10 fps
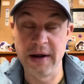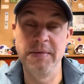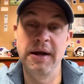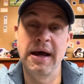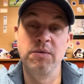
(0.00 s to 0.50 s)
But
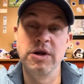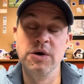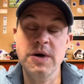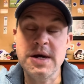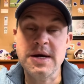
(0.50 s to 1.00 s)
again, when
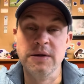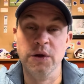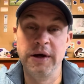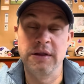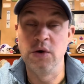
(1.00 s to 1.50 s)
you
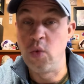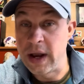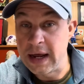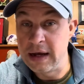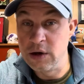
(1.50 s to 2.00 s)
look at the
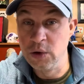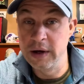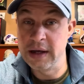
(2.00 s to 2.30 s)
winning and you look